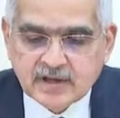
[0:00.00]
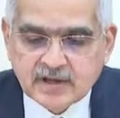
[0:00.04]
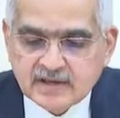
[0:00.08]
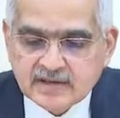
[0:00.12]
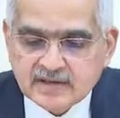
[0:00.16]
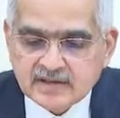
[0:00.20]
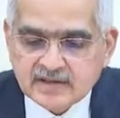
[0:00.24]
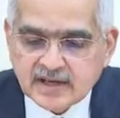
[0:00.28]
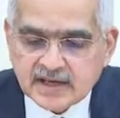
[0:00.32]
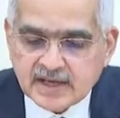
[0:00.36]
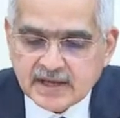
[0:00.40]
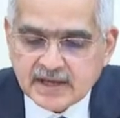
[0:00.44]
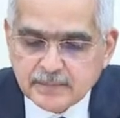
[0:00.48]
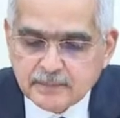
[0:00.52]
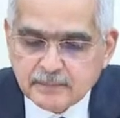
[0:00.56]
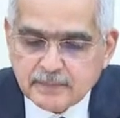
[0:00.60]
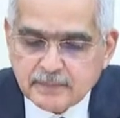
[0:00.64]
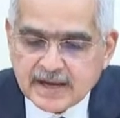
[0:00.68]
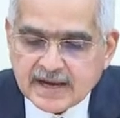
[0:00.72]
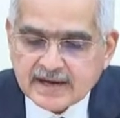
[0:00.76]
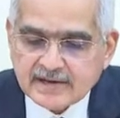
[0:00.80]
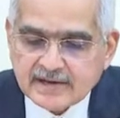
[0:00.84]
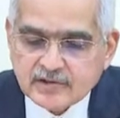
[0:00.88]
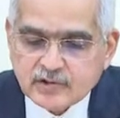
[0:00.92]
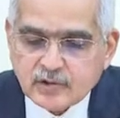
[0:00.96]
The
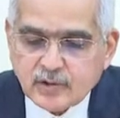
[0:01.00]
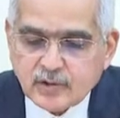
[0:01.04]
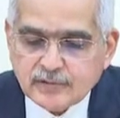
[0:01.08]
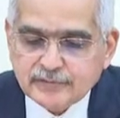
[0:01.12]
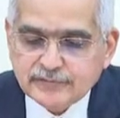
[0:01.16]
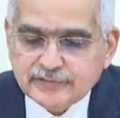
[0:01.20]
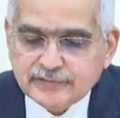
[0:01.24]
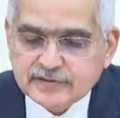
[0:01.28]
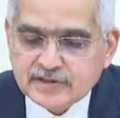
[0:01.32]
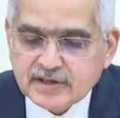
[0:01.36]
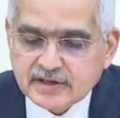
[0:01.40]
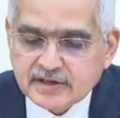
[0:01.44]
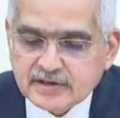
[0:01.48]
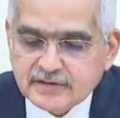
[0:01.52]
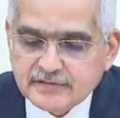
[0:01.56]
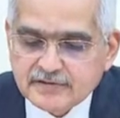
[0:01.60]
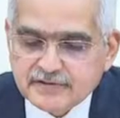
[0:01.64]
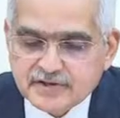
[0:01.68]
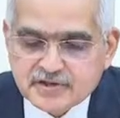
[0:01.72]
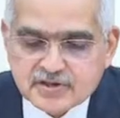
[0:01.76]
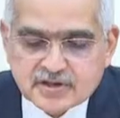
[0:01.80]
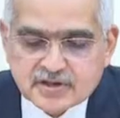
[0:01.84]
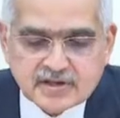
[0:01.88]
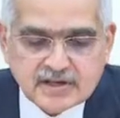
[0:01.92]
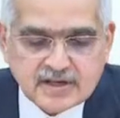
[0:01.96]
impact of the
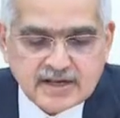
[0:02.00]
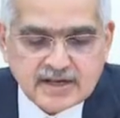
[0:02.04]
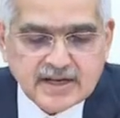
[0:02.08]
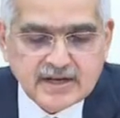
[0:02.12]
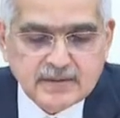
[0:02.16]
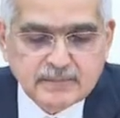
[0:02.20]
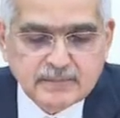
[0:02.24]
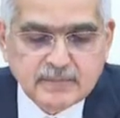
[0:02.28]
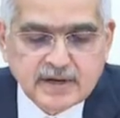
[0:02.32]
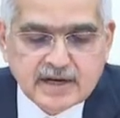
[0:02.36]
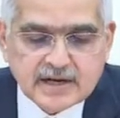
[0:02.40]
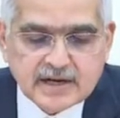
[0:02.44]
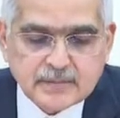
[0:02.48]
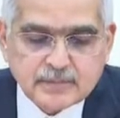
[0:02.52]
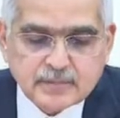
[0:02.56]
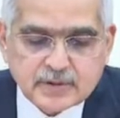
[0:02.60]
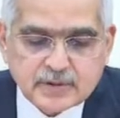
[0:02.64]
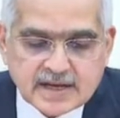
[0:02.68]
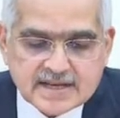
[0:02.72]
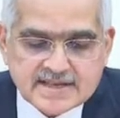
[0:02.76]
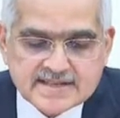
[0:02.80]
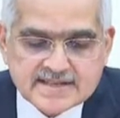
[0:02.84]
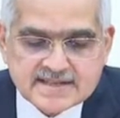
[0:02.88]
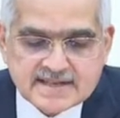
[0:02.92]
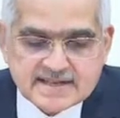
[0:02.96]
revision in milk
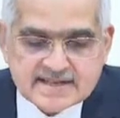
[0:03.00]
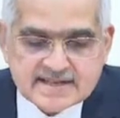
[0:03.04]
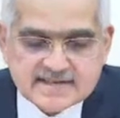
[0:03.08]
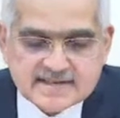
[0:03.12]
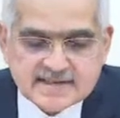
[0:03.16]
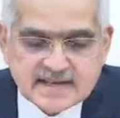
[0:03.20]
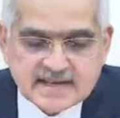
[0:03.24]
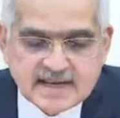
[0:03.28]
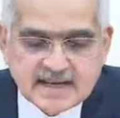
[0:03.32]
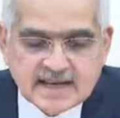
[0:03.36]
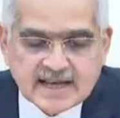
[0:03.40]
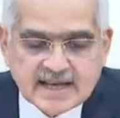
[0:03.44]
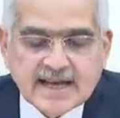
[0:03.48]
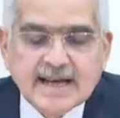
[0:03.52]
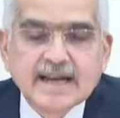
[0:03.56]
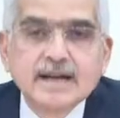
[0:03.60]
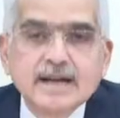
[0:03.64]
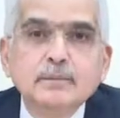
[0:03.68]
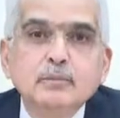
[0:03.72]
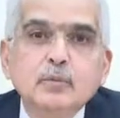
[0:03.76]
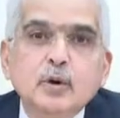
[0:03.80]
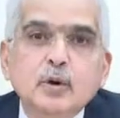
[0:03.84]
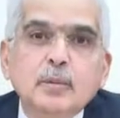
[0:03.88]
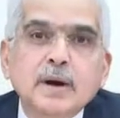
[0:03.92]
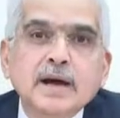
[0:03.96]
prices and
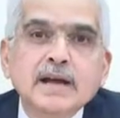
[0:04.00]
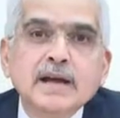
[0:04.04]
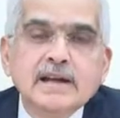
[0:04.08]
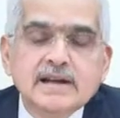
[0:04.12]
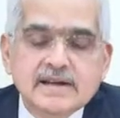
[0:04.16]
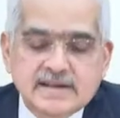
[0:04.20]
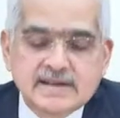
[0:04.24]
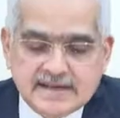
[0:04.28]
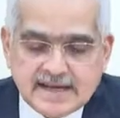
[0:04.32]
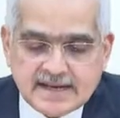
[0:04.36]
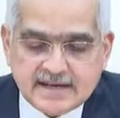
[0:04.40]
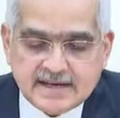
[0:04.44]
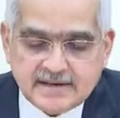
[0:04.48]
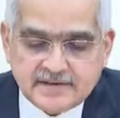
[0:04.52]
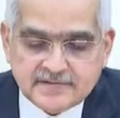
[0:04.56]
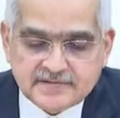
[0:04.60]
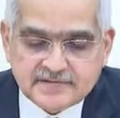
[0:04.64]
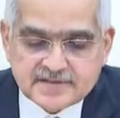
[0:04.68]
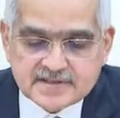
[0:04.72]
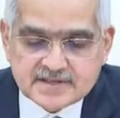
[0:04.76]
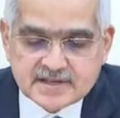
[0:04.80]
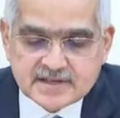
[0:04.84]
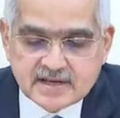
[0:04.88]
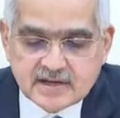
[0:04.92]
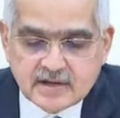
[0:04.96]
mobile
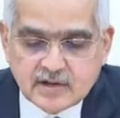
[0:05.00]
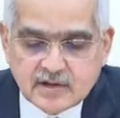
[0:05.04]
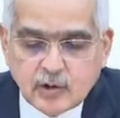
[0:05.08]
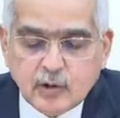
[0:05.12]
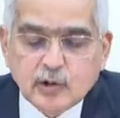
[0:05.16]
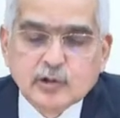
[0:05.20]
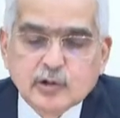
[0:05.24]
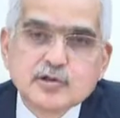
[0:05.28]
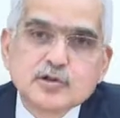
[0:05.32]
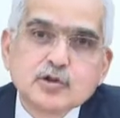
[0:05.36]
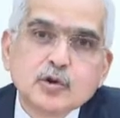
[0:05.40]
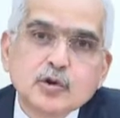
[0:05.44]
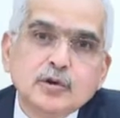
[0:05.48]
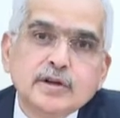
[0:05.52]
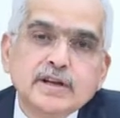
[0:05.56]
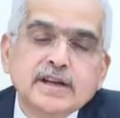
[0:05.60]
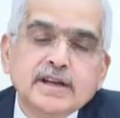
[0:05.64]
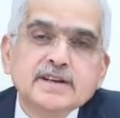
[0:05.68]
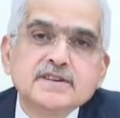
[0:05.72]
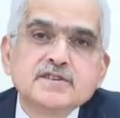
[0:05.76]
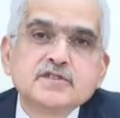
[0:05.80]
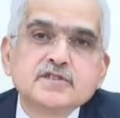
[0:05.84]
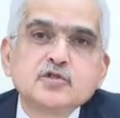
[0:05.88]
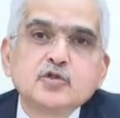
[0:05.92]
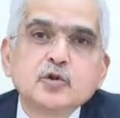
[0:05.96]
tariffs also
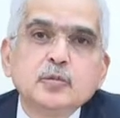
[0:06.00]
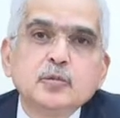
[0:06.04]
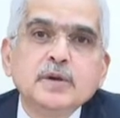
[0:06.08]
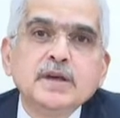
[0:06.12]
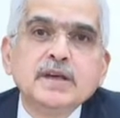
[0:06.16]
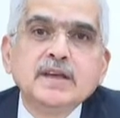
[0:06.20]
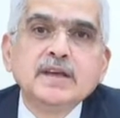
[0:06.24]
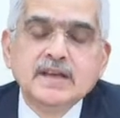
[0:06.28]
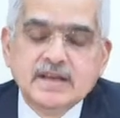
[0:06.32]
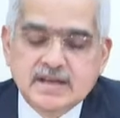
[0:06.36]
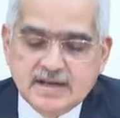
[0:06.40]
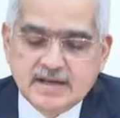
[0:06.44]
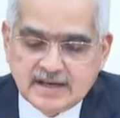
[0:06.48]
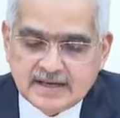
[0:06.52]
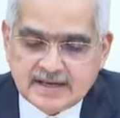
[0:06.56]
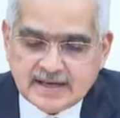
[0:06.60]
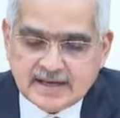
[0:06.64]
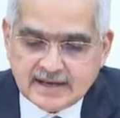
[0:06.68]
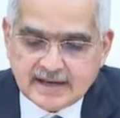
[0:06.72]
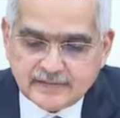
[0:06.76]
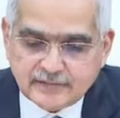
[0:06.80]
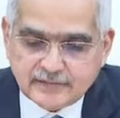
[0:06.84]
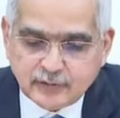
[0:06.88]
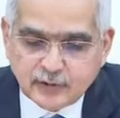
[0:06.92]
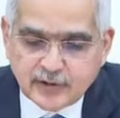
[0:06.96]
needs to be
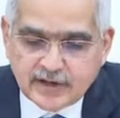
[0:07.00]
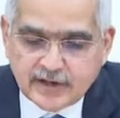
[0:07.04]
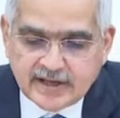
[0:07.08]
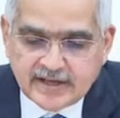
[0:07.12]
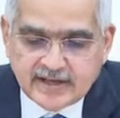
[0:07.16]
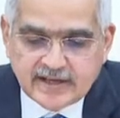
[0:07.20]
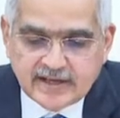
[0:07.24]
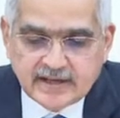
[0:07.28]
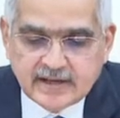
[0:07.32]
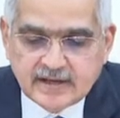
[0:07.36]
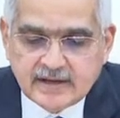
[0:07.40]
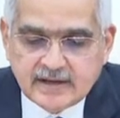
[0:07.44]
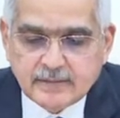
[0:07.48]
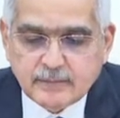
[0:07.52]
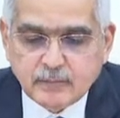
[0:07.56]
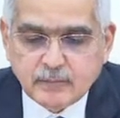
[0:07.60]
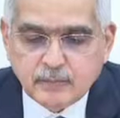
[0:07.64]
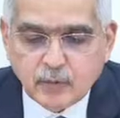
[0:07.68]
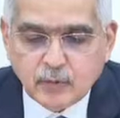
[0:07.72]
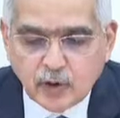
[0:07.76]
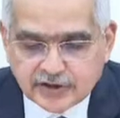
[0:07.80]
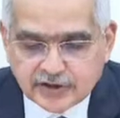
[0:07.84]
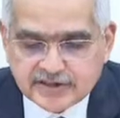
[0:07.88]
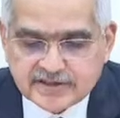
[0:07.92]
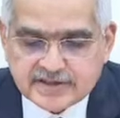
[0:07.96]
carefully
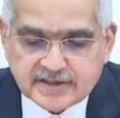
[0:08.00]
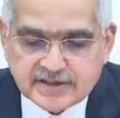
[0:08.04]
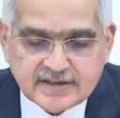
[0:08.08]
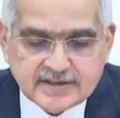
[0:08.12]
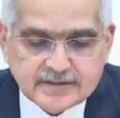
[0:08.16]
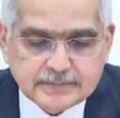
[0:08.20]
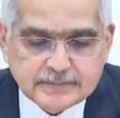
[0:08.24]
monitored.